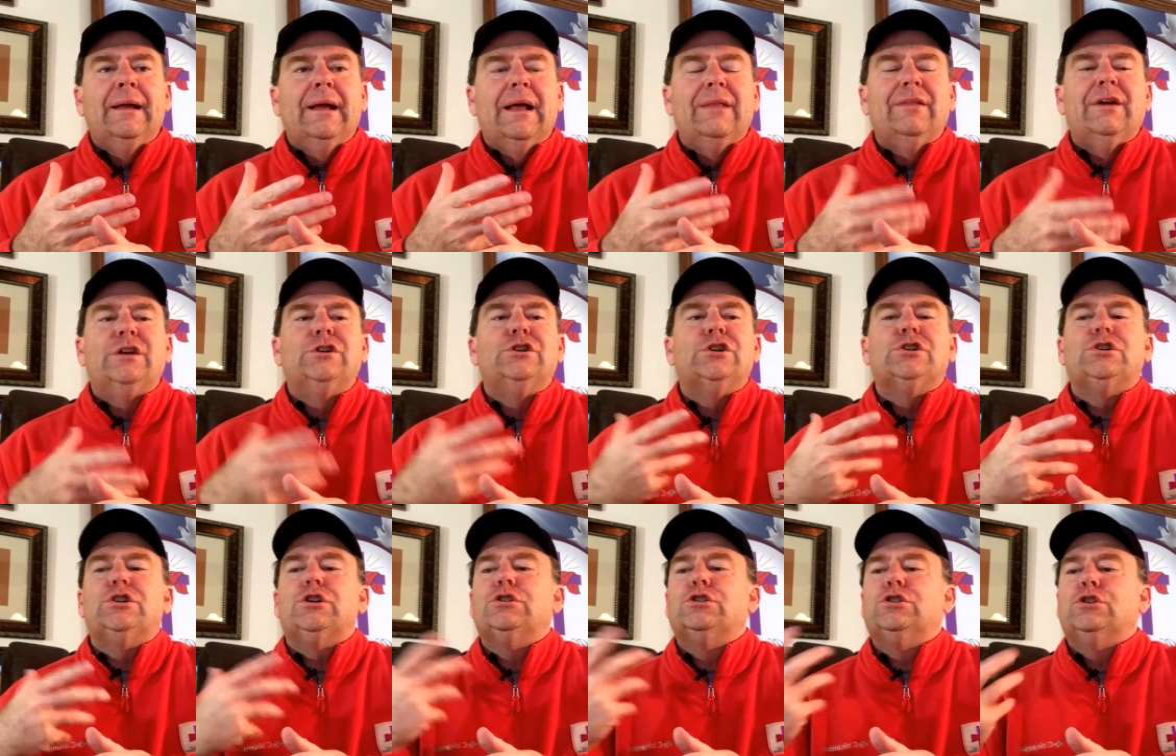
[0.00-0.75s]
They're
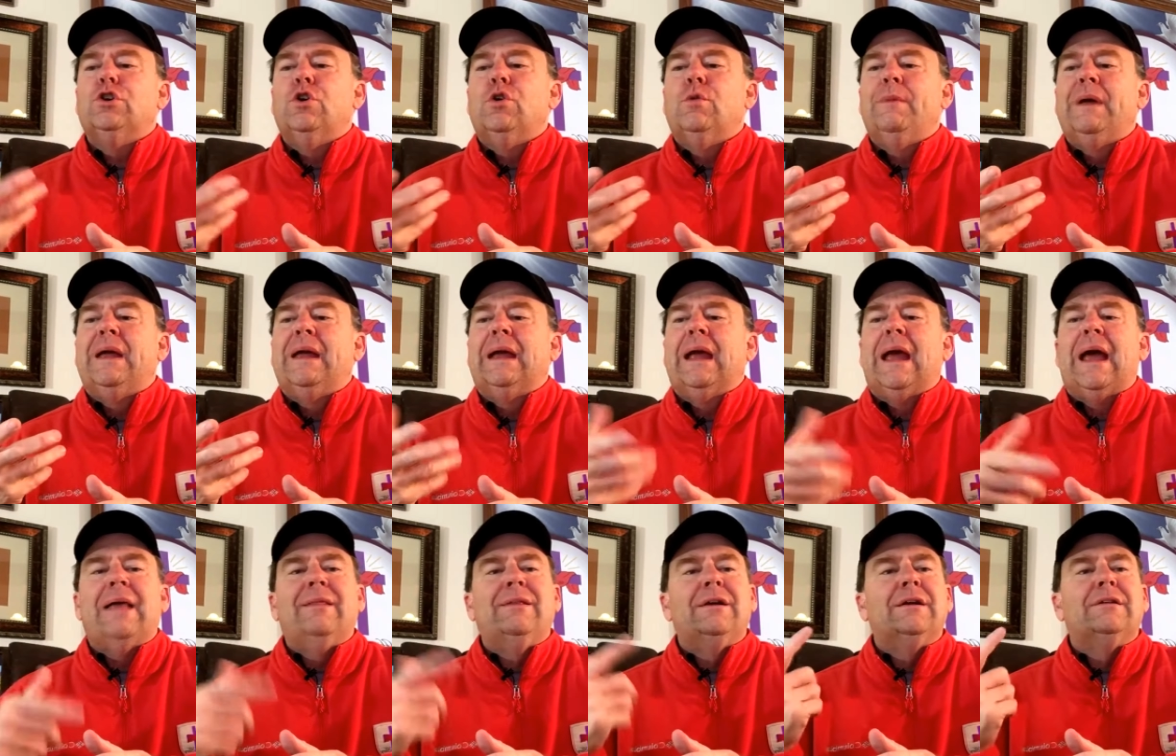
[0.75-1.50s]
just assuming
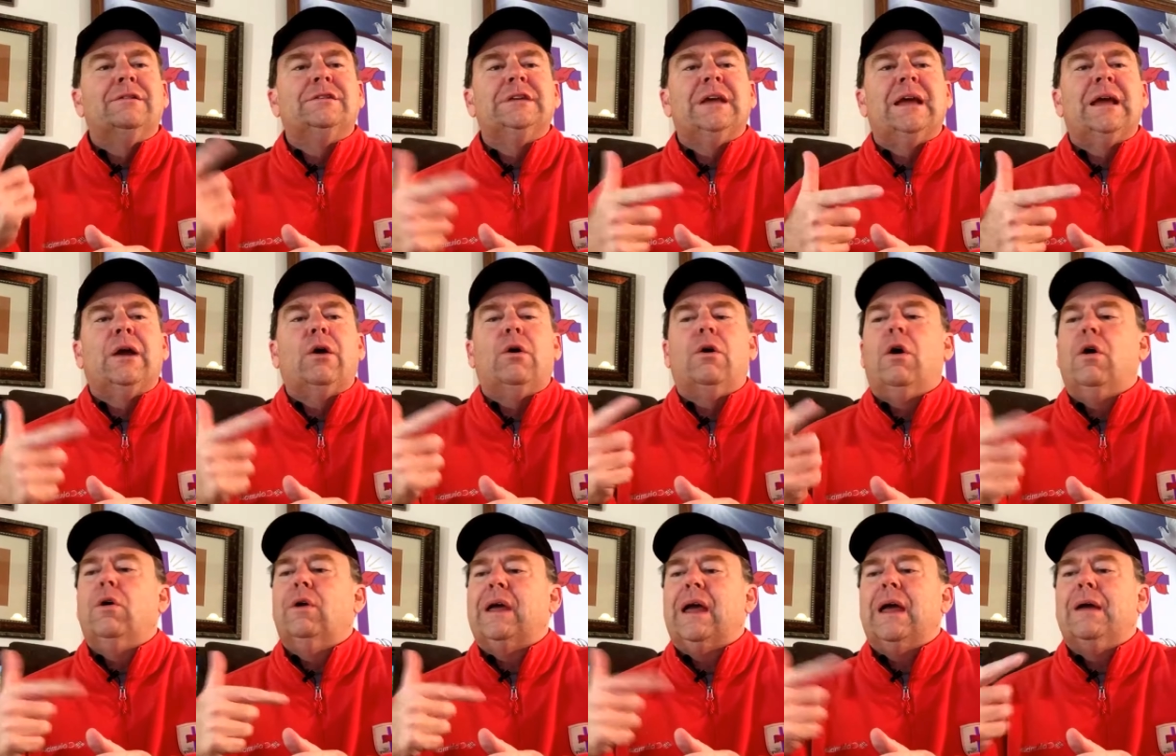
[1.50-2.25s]
and they're saying,
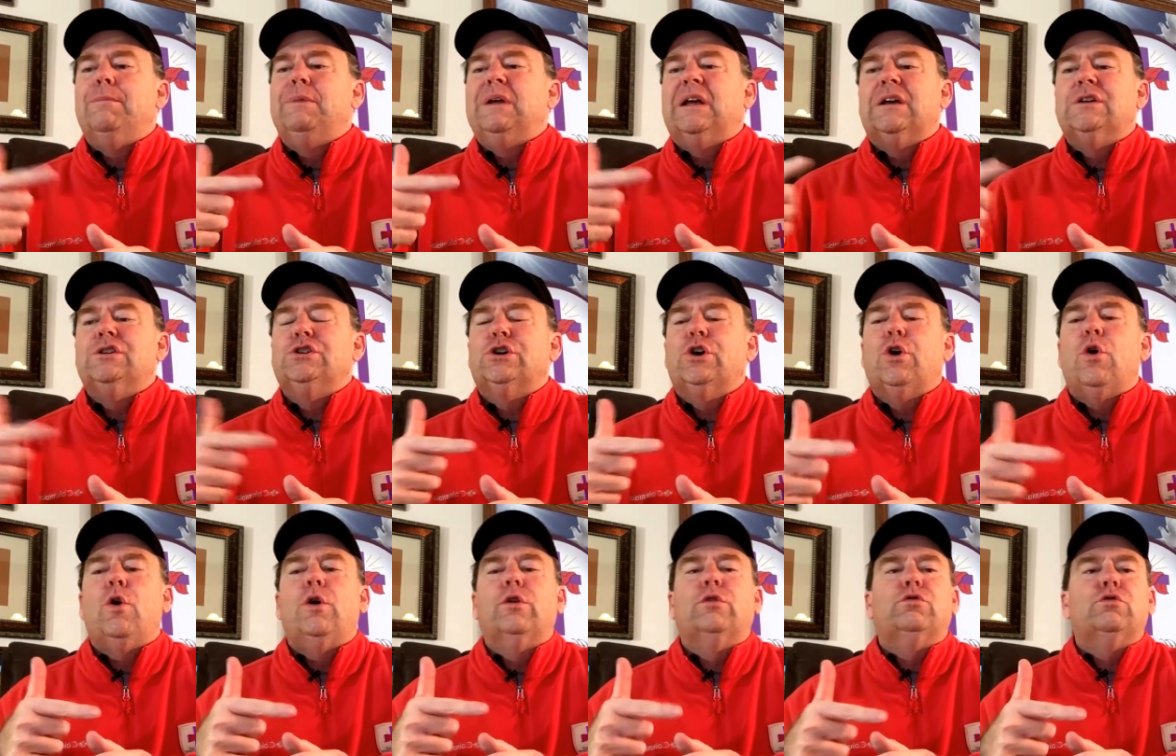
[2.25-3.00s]
okay, because you're
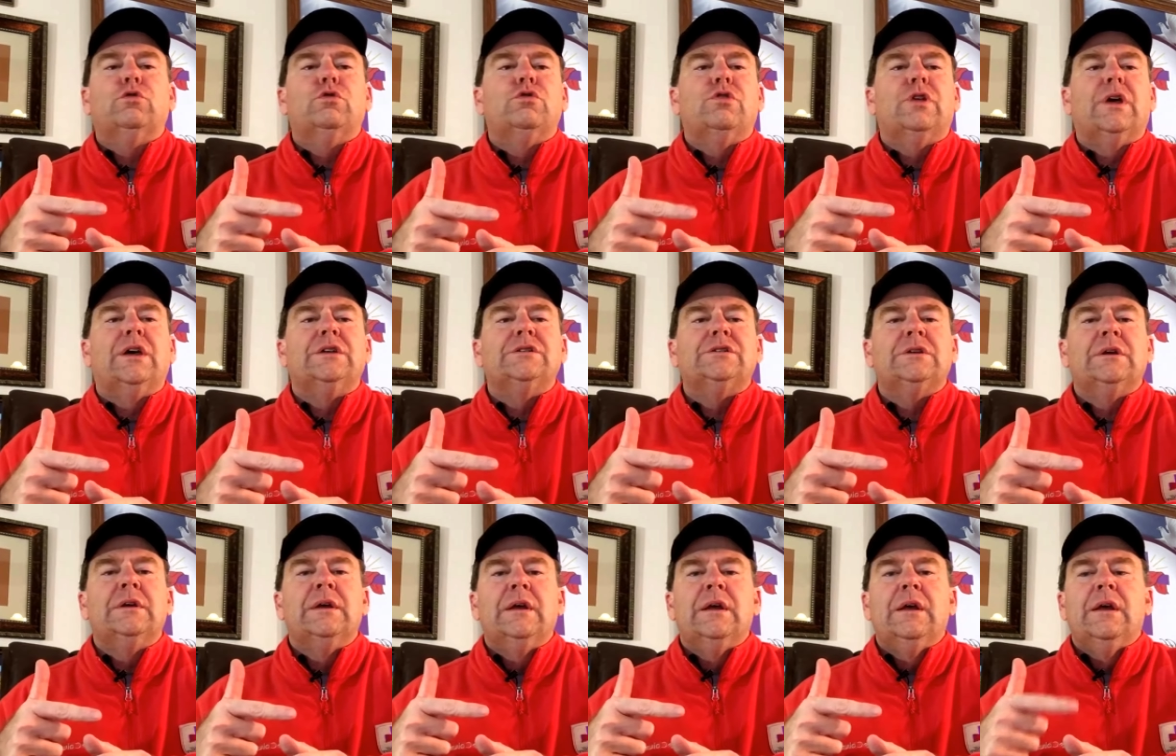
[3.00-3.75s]
going through this,
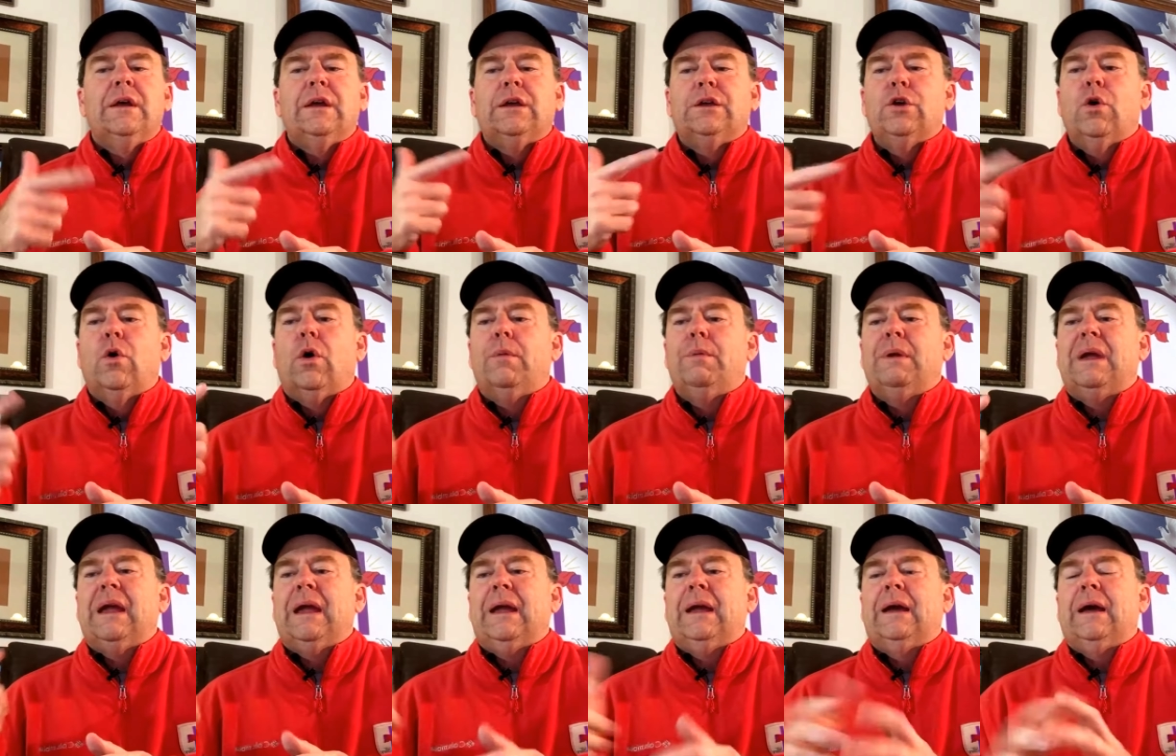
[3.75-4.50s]
you are
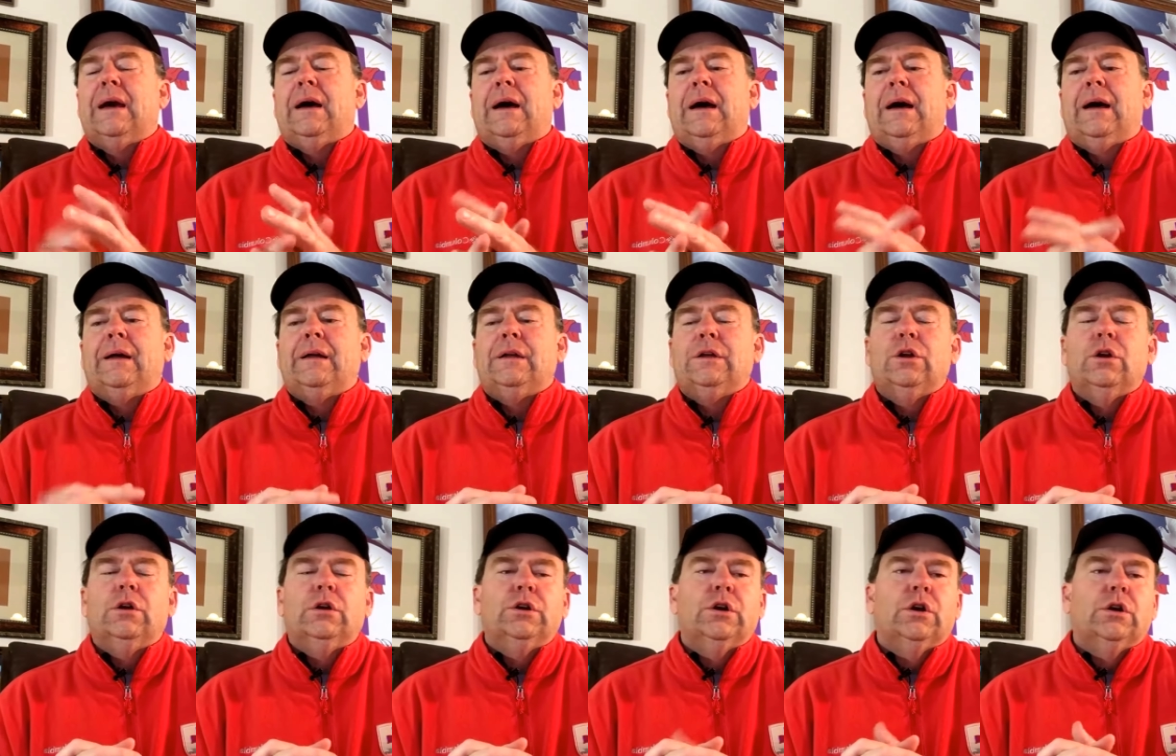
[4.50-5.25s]
being, uh,
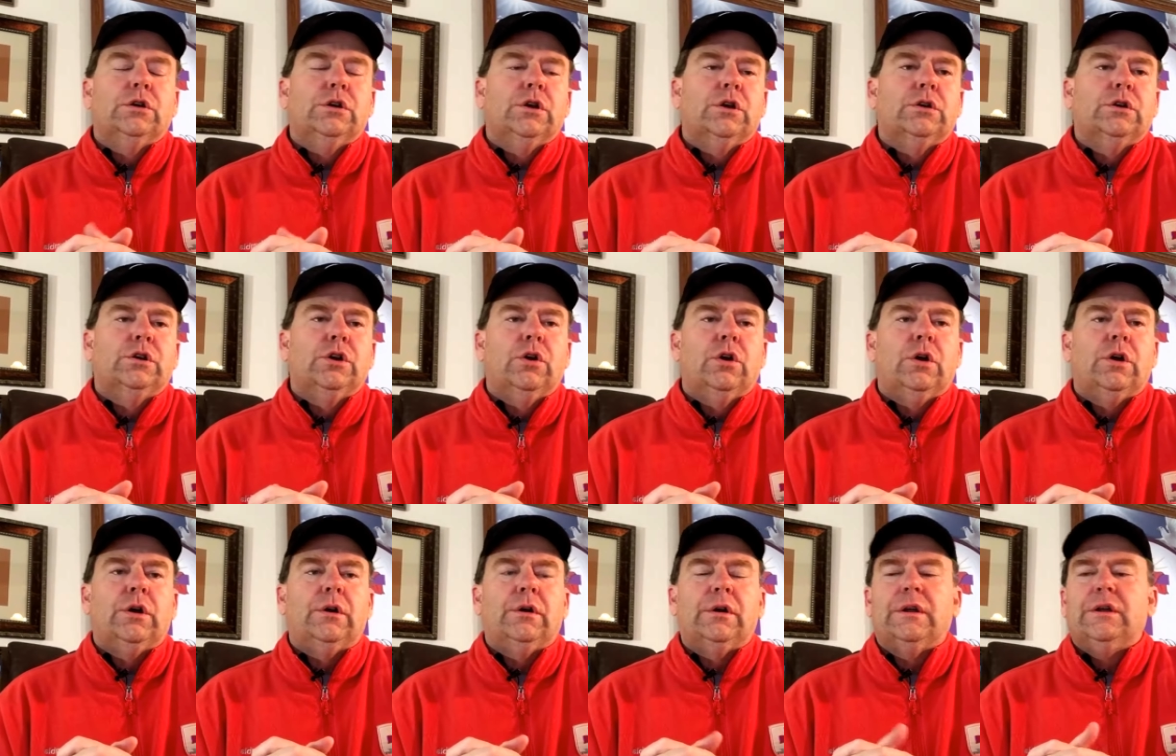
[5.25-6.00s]
you, you,
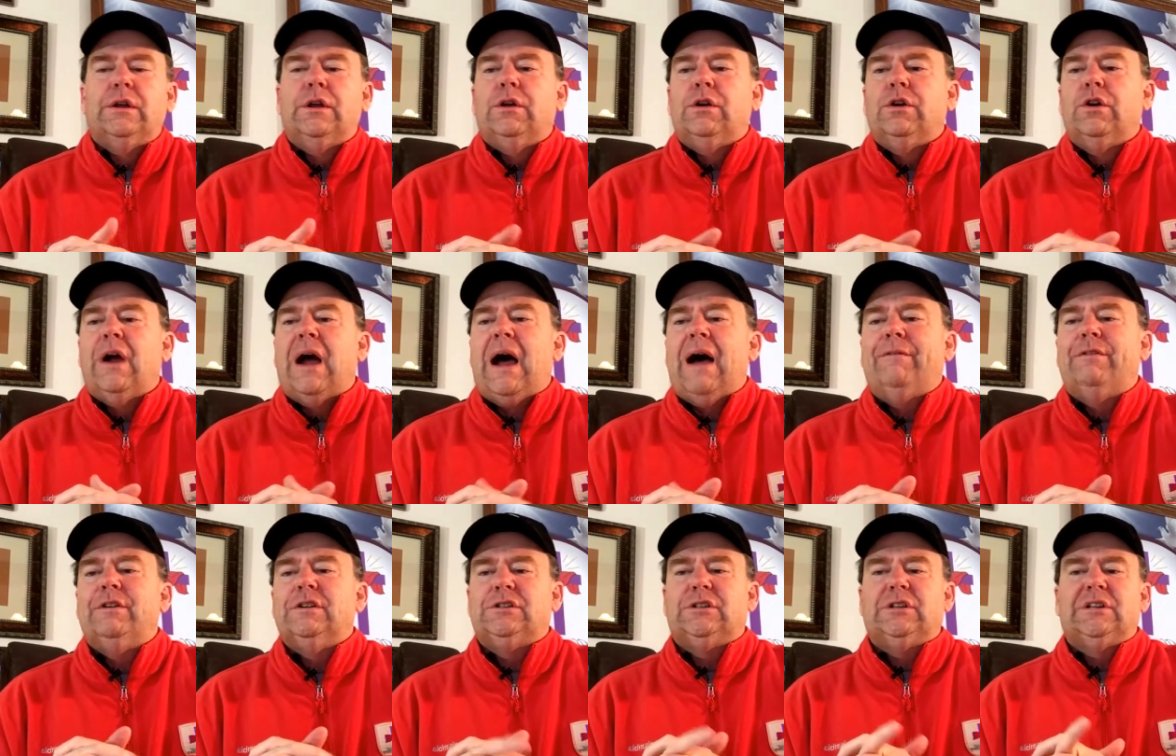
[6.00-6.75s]
you're, you're
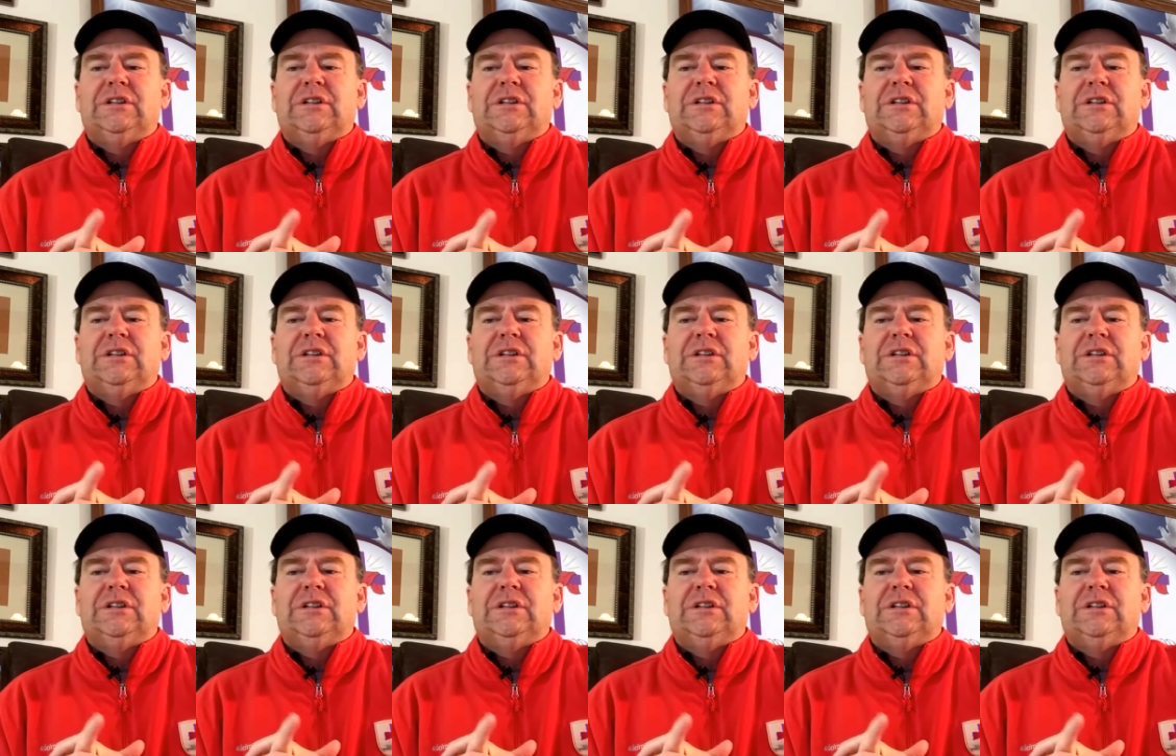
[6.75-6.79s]
obviously